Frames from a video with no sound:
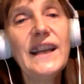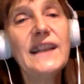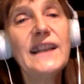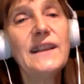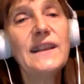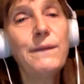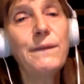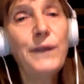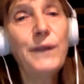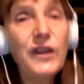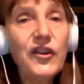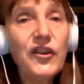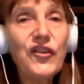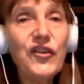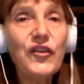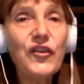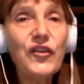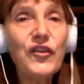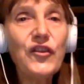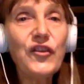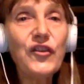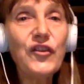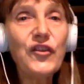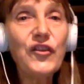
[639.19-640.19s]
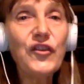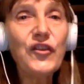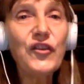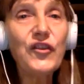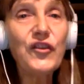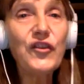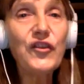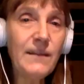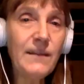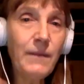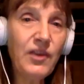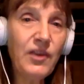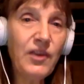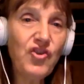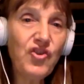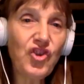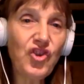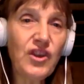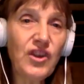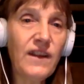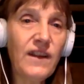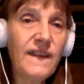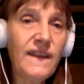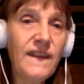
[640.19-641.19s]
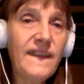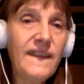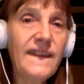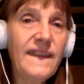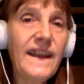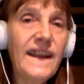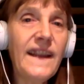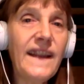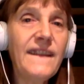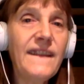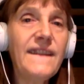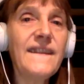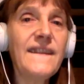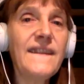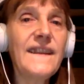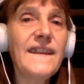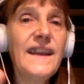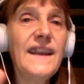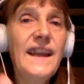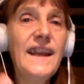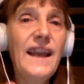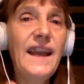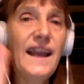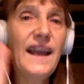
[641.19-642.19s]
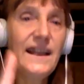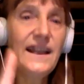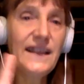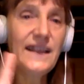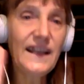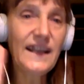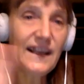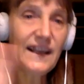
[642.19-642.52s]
The first world, the 3-dimensional sets and the